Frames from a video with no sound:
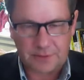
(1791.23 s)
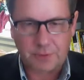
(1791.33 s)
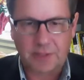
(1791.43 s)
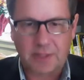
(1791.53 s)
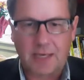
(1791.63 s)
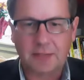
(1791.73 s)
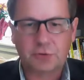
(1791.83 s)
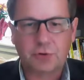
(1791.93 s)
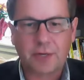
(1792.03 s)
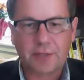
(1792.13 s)
We can
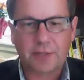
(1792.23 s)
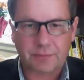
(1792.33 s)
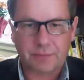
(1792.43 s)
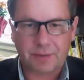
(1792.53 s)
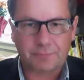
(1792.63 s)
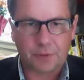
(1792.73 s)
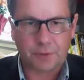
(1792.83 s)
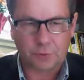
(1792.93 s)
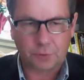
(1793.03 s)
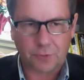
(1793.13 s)
try to come up with
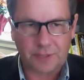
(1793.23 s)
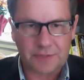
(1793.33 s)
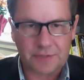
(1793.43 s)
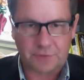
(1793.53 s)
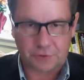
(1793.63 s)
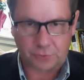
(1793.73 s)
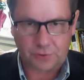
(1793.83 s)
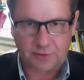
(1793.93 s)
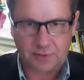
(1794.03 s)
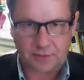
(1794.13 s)
new ways of doing
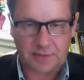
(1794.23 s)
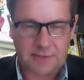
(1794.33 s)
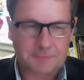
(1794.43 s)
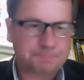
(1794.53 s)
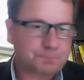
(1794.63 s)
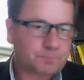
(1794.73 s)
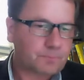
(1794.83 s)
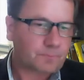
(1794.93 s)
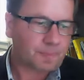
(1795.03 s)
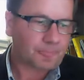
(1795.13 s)
things.
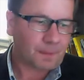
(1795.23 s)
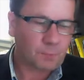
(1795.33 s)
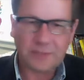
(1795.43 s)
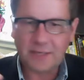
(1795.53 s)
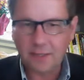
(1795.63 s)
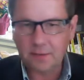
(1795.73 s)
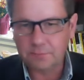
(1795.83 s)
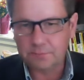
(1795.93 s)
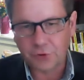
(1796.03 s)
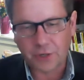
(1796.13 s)
We can
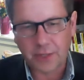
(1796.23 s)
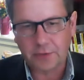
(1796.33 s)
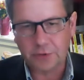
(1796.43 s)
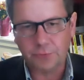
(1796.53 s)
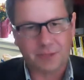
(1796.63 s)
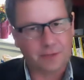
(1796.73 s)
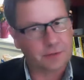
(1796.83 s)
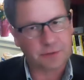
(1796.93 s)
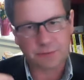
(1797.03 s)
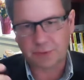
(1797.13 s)
try new
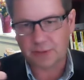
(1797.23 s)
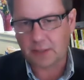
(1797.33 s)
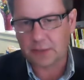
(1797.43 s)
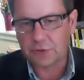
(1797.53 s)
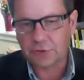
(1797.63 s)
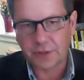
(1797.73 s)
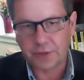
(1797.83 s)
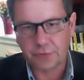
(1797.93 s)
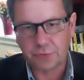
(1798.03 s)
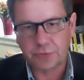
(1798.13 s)
methods. We can try
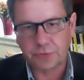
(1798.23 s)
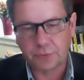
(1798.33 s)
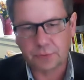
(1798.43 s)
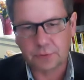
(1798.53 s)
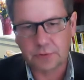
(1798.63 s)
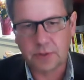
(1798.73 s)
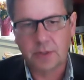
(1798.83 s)
new tools.